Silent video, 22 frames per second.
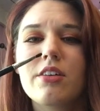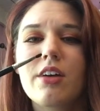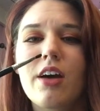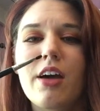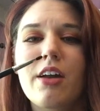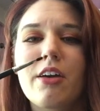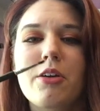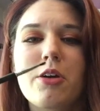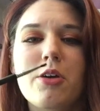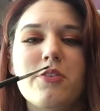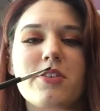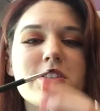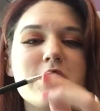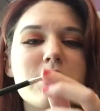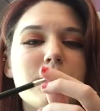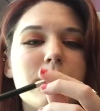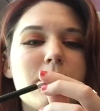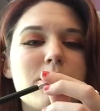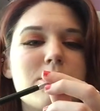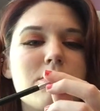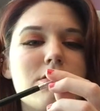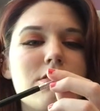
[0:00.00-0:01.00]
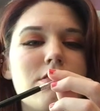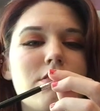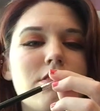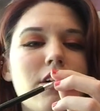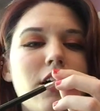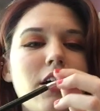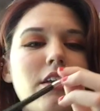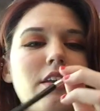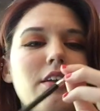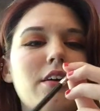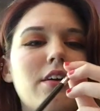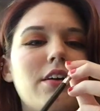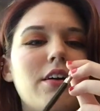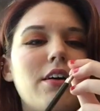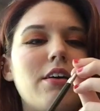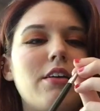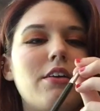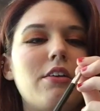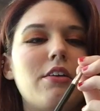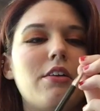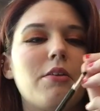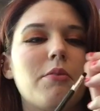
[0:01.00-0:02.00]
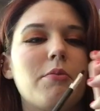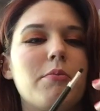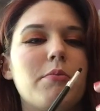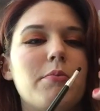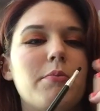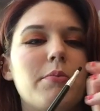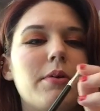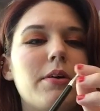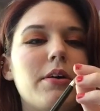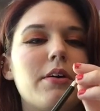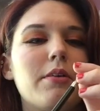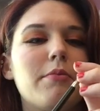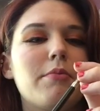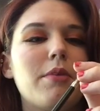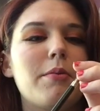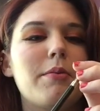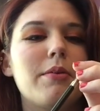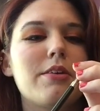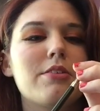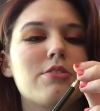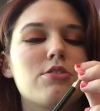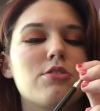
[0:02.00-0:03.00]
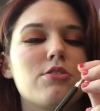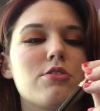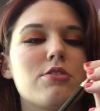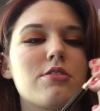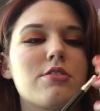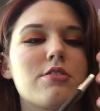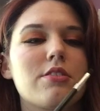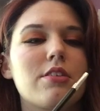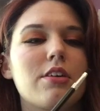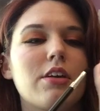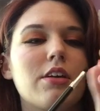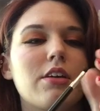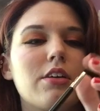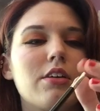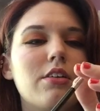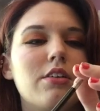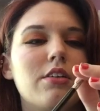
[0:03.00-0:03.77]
I don't know if it's supposed to do that. I don't know, but maybe I should just like